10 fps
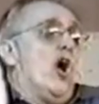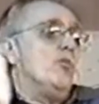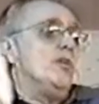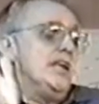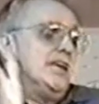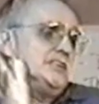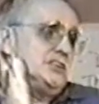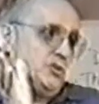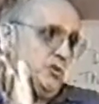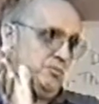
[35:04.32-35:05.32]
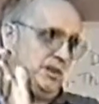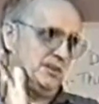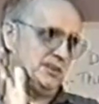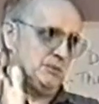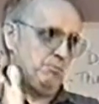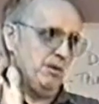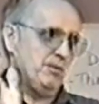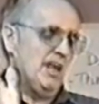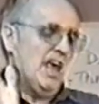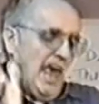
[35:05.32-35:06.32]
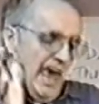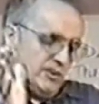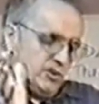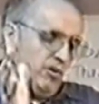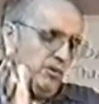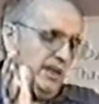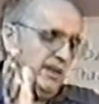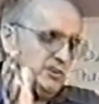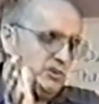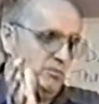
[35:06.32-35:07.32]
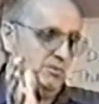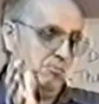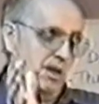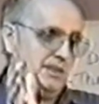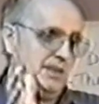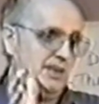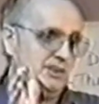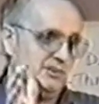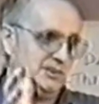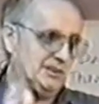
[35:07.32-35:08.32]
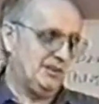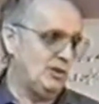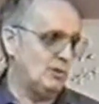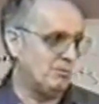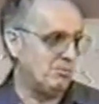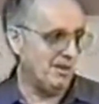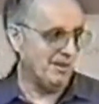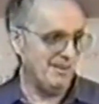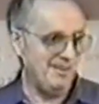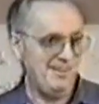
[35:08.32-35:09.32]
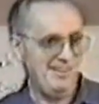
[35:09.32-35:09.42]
totally consumed in the Spirit and totally consumed in meditation, are still a human being.